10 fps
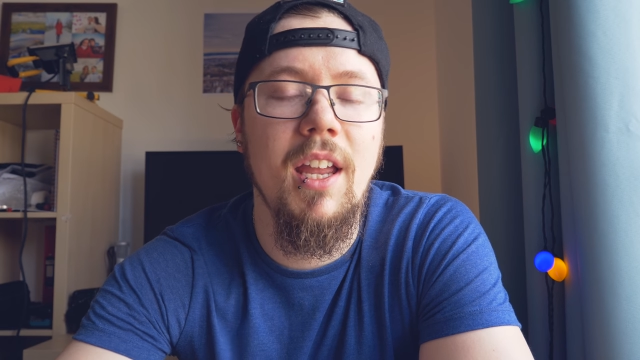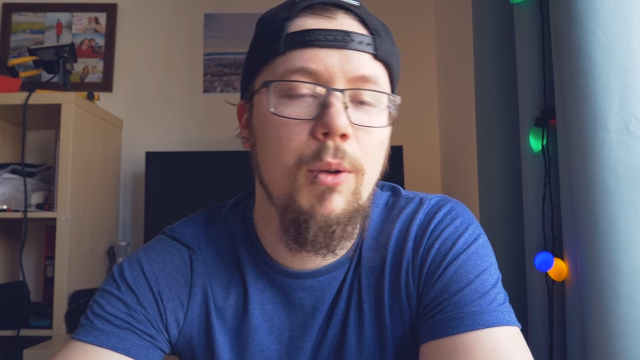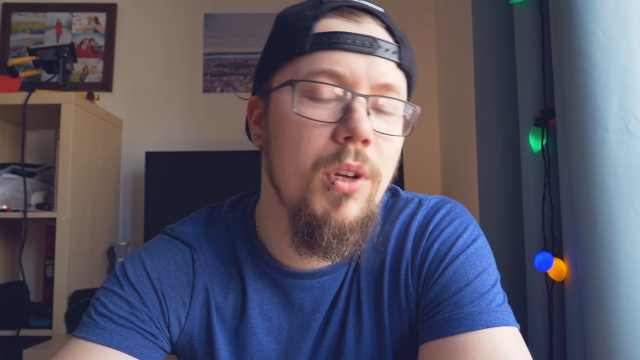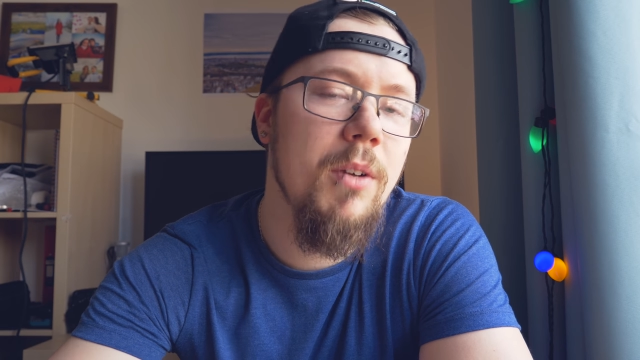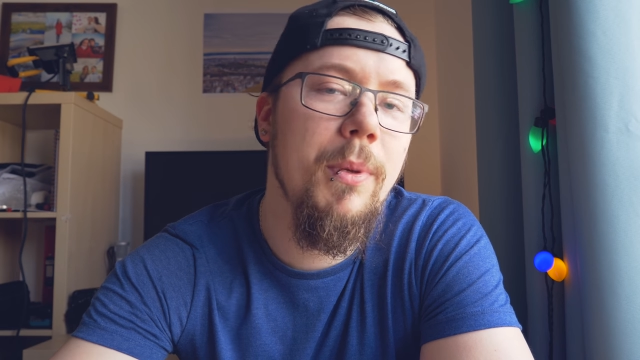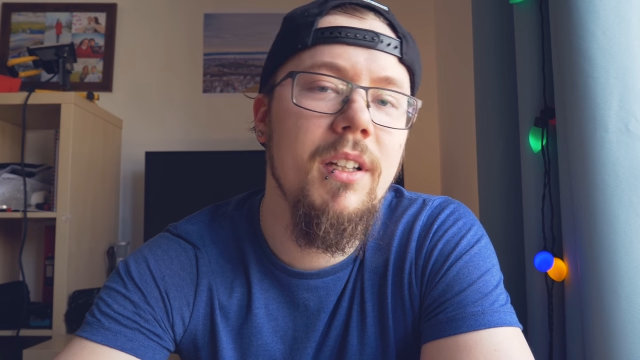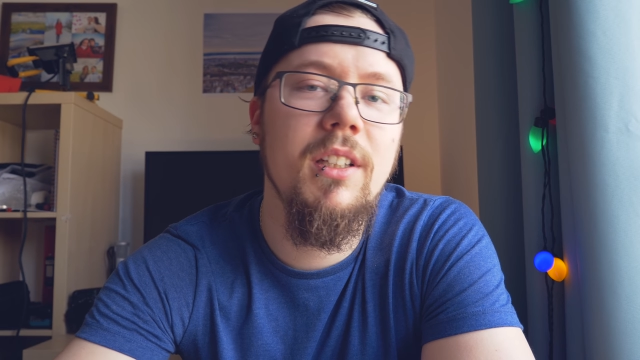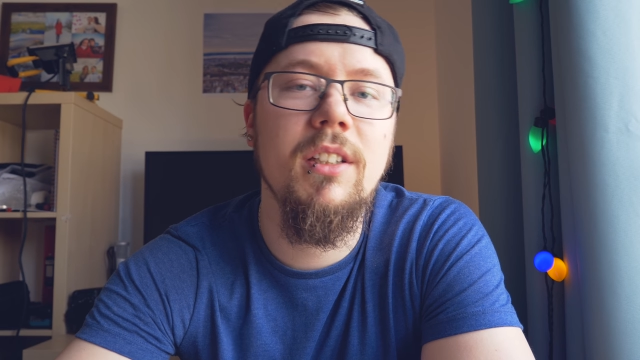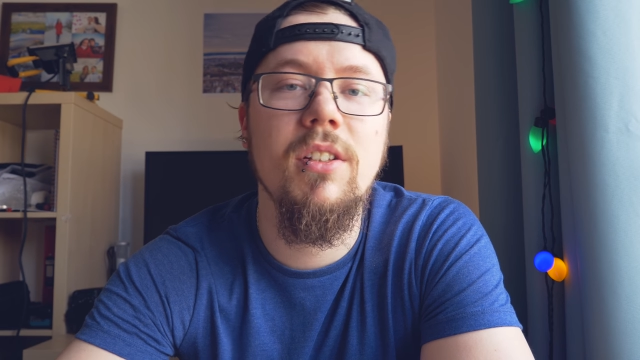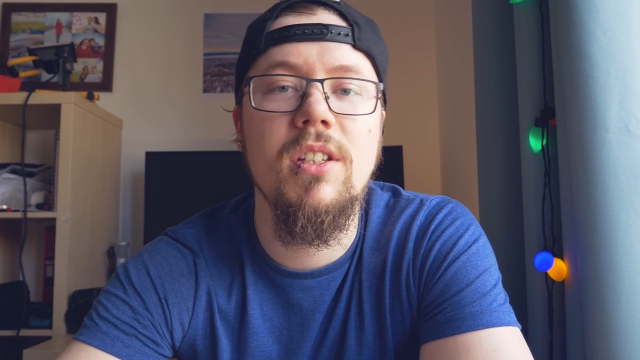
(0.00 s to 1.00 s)
Like, we are
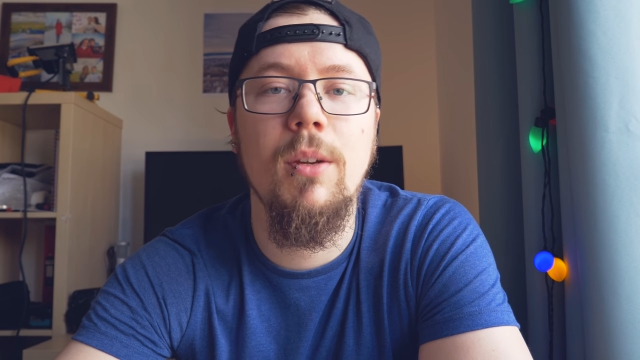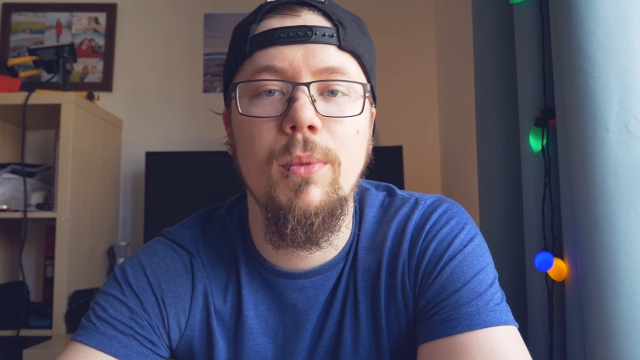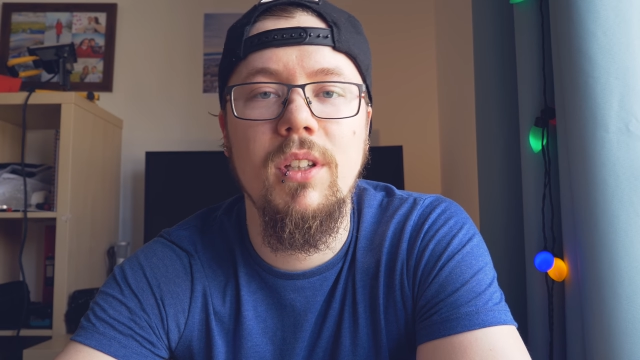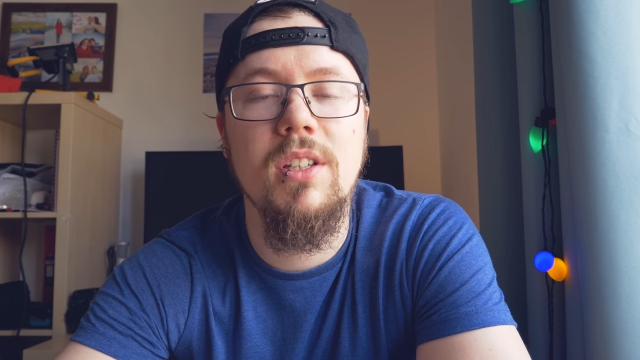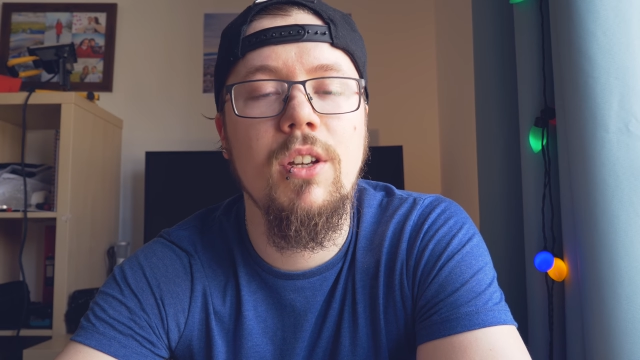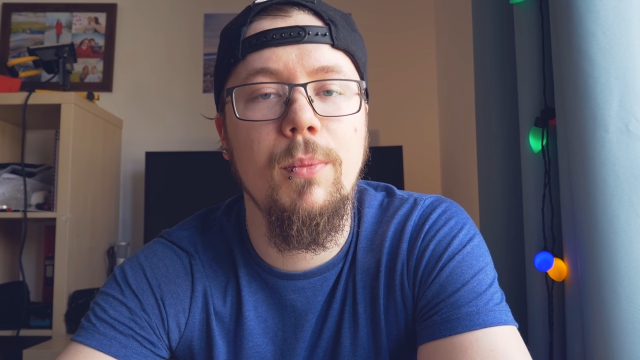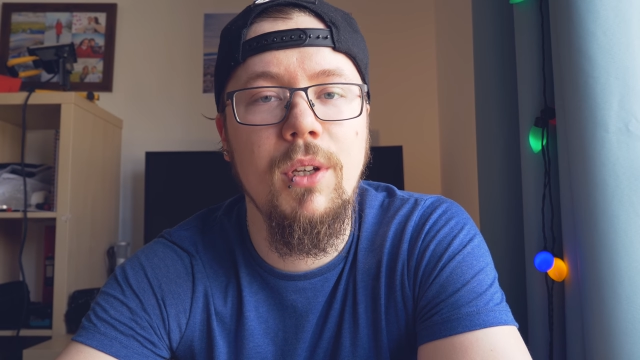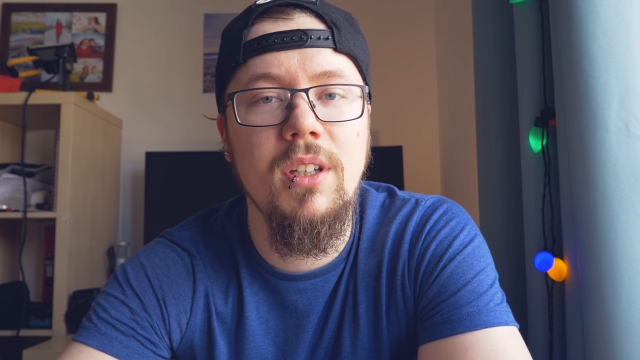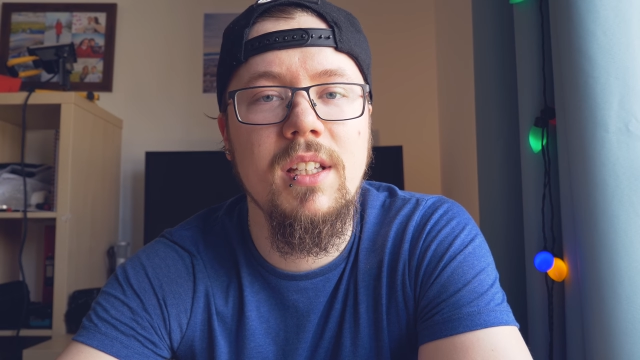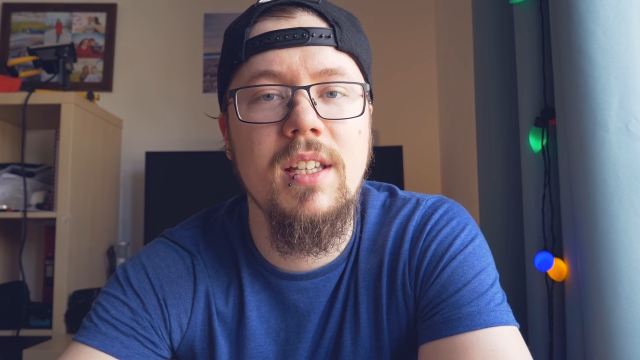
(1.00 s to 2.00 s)
building this
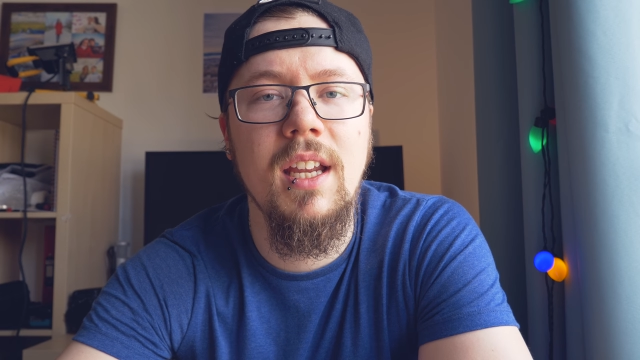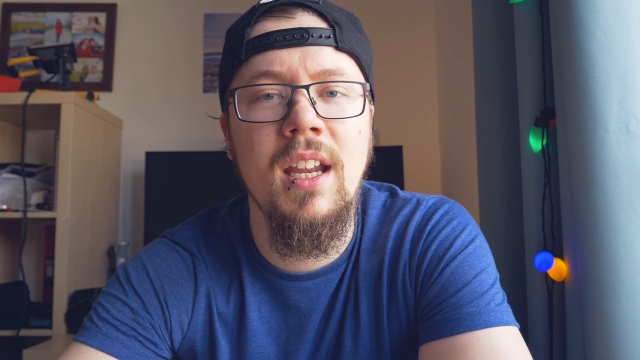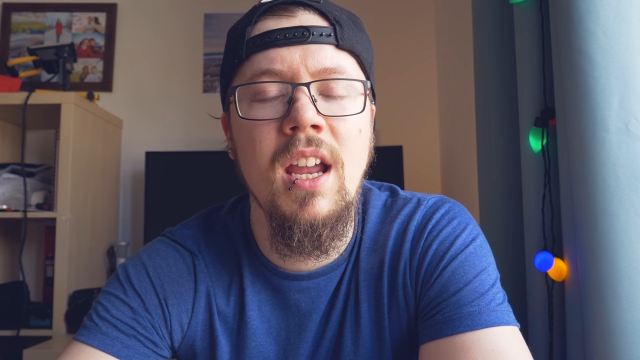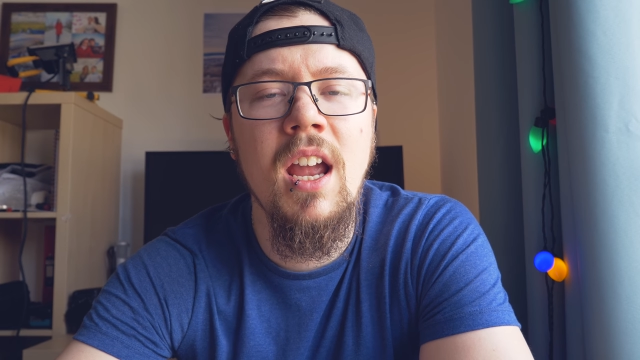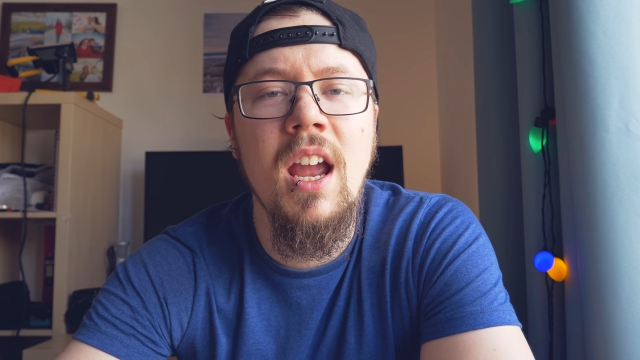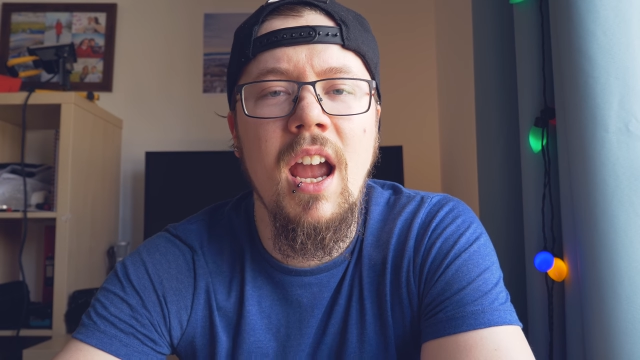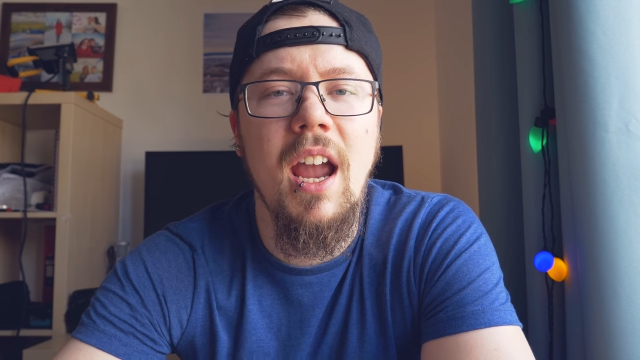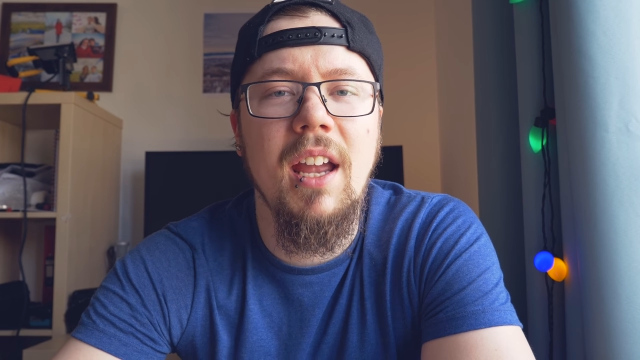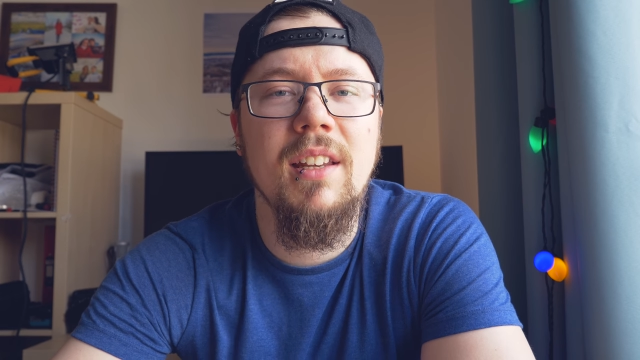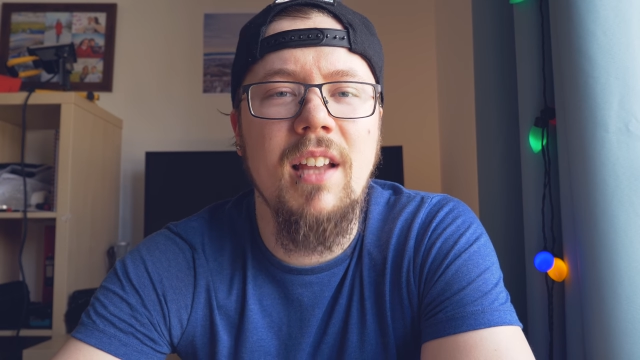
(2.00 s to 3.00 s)
community,
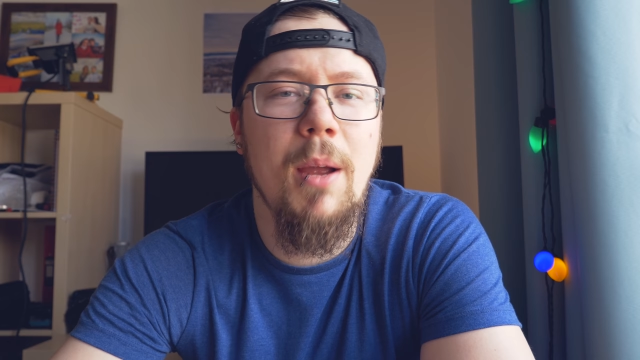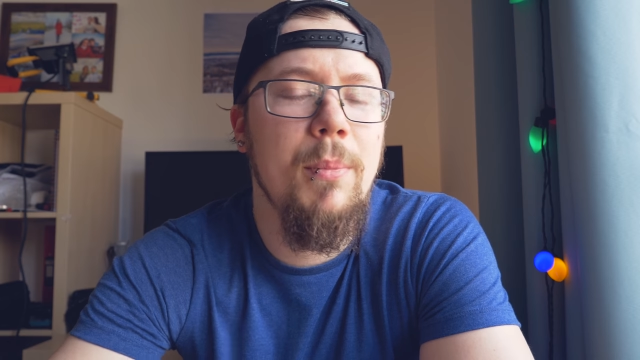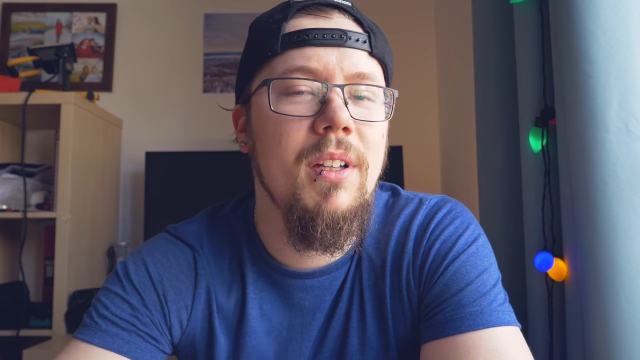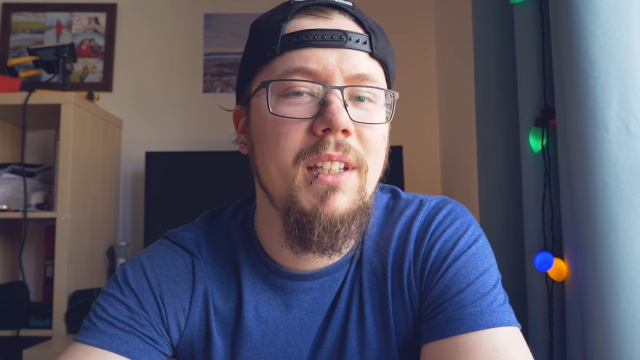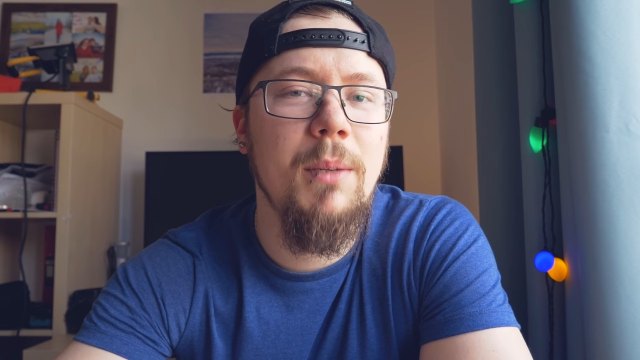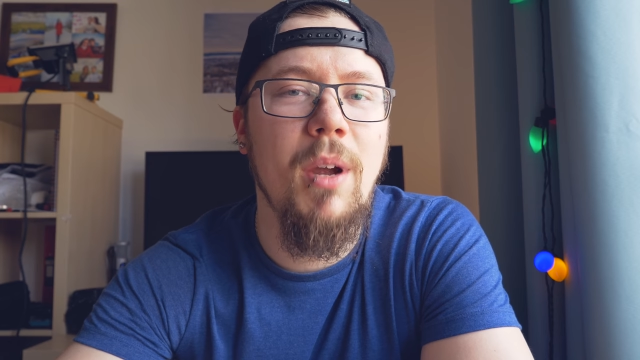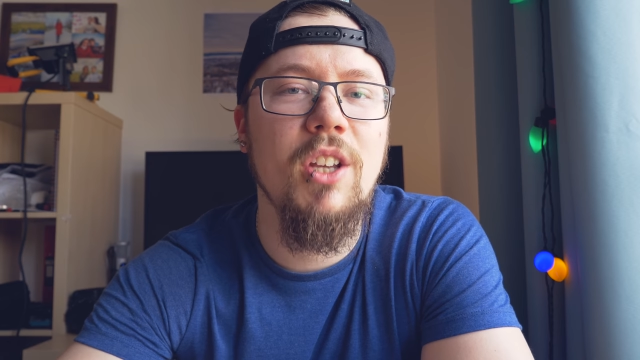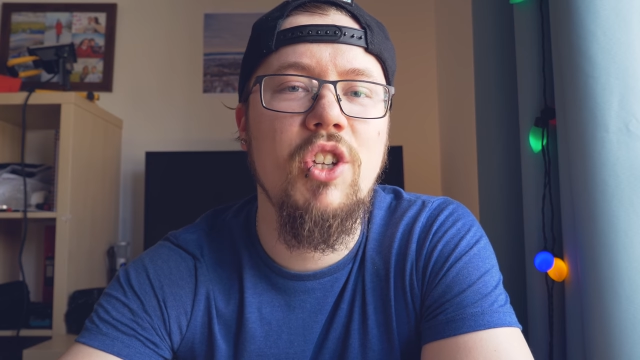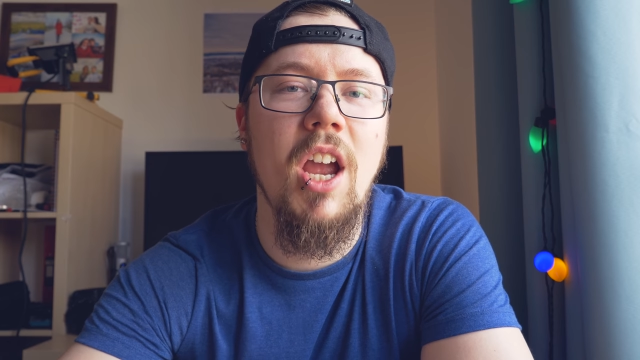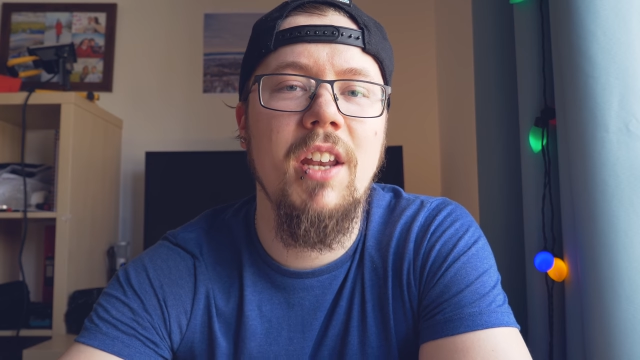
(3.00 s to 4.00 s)
and I'm building my
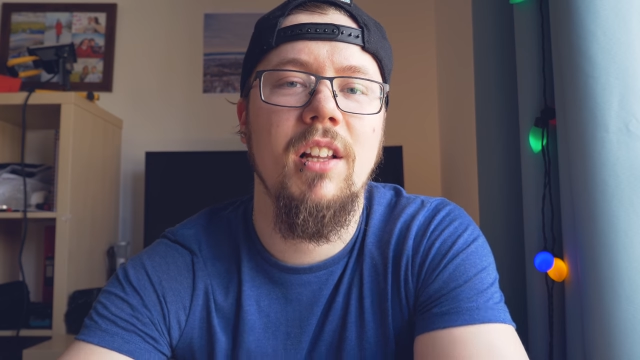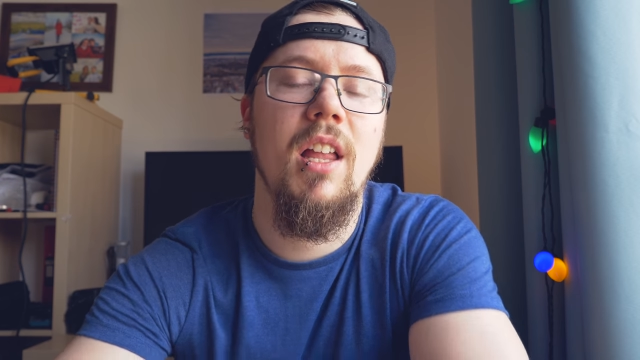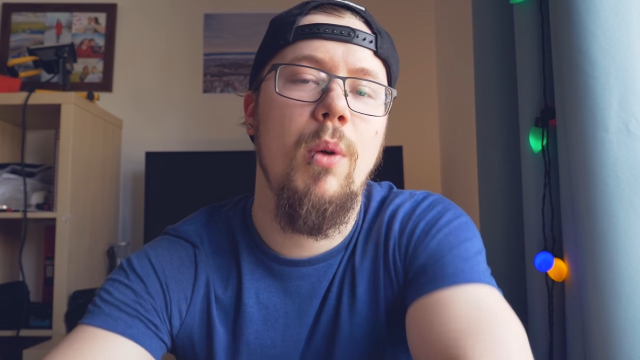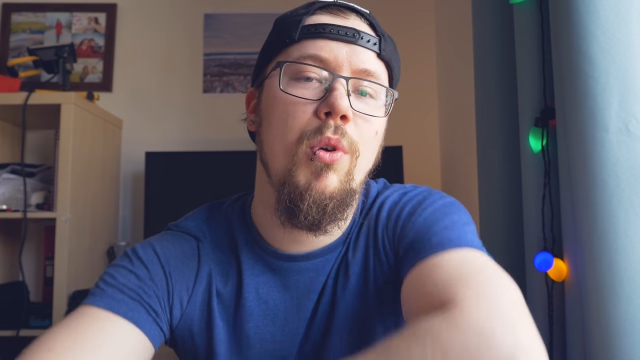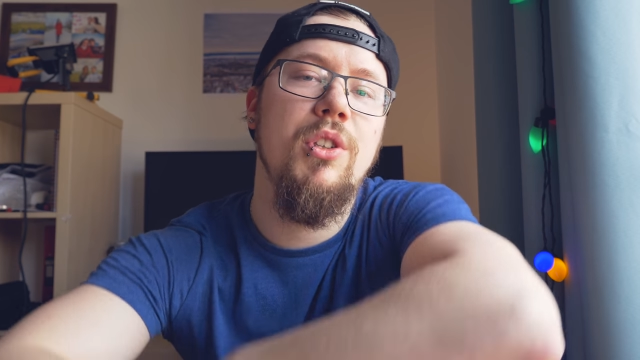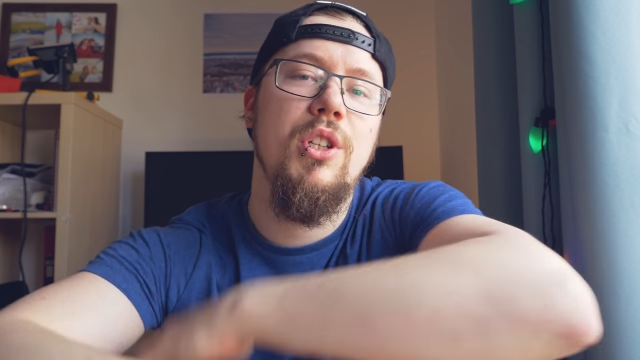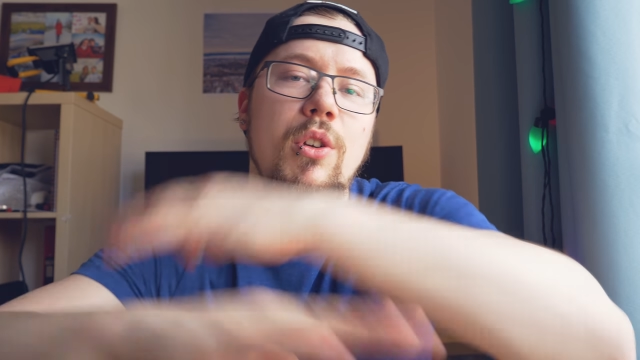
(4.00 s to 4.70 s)
channel. I want